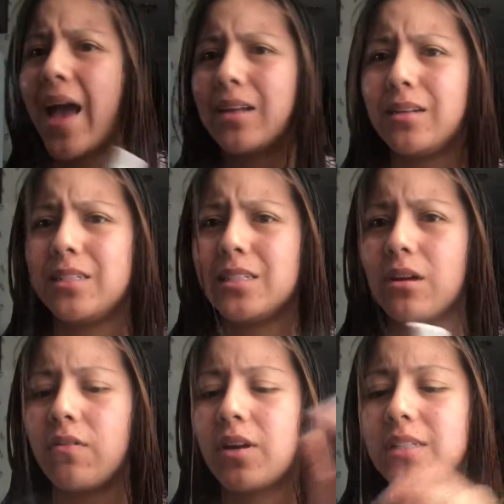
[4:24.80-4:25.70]
acne
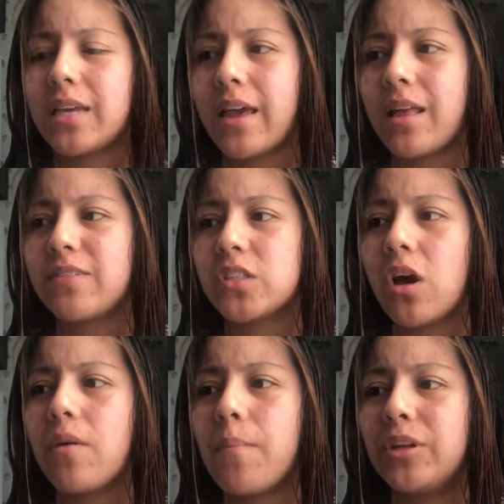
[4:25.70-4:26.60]
stuff because I
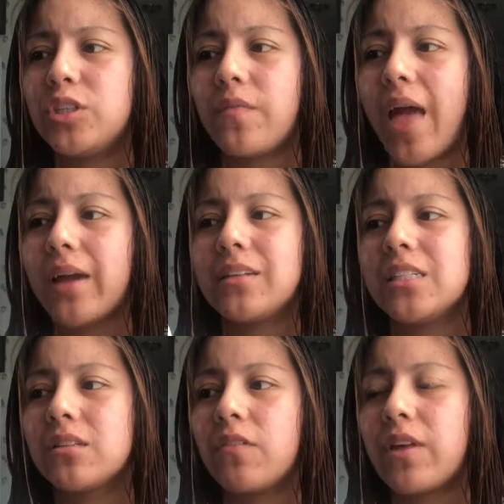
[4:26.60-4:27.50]
saw a bunch of acne
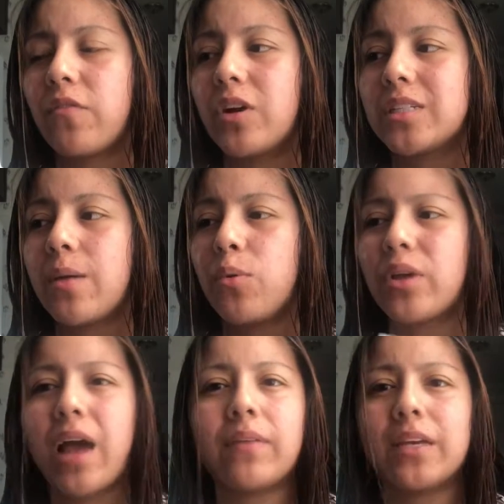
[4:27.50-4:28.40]
stuff like for example
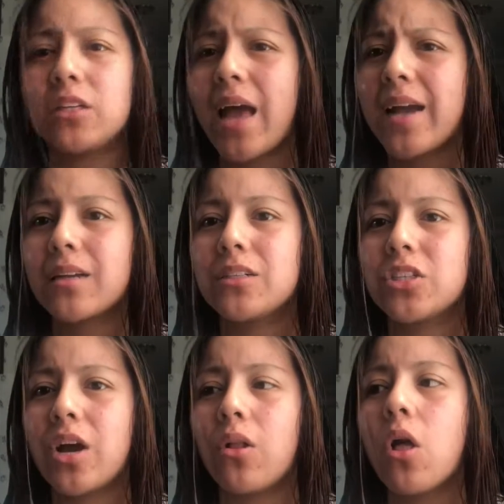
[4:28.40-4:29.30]
they have like an acne
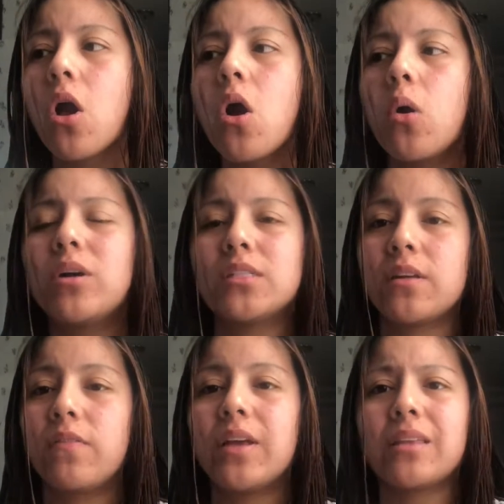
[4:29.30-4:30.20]
gel or
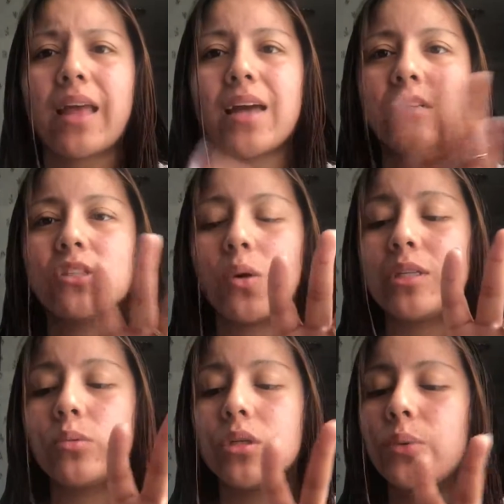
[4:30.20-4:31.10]
stuff like that so
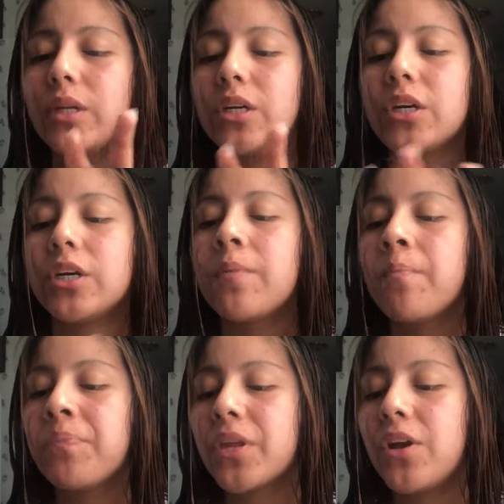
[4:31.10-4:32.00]
it's really really good.
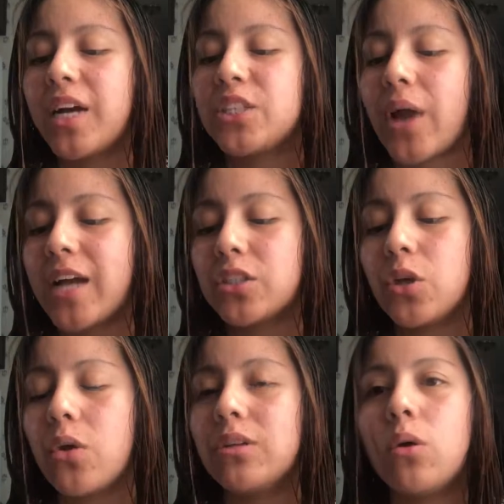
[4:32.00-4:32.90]
You guys should actually
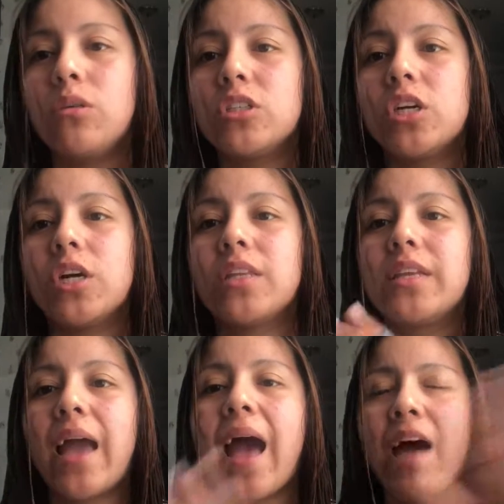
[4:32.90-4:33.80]
go in Ulta.
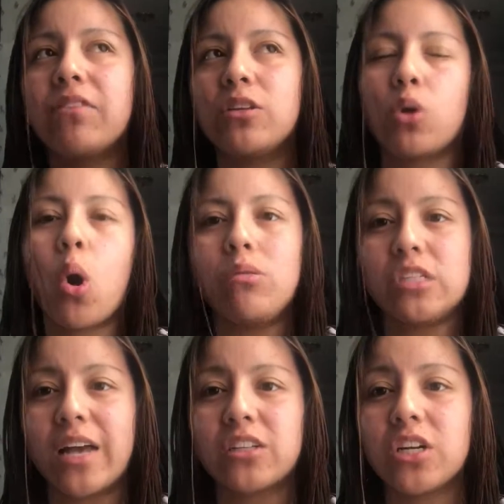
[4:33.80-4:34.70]
They have like their whole
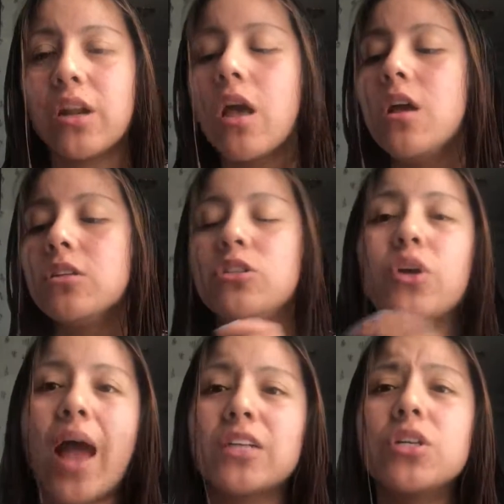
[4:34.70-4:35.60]
section. So you
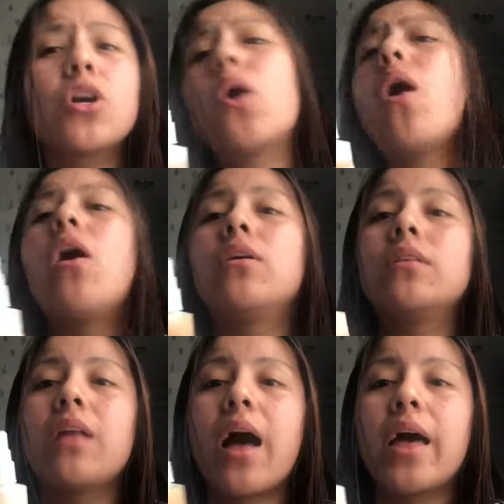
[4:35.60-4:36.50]
should actually go
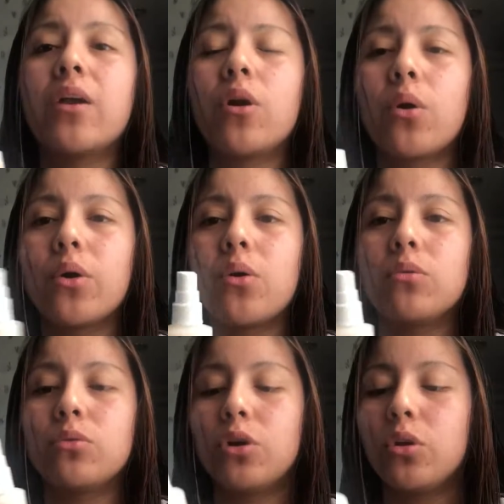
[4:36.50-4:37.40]
online or go
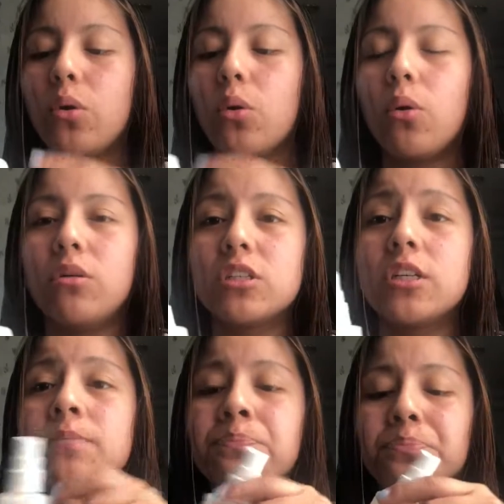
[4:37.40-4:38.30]
to your local Ulta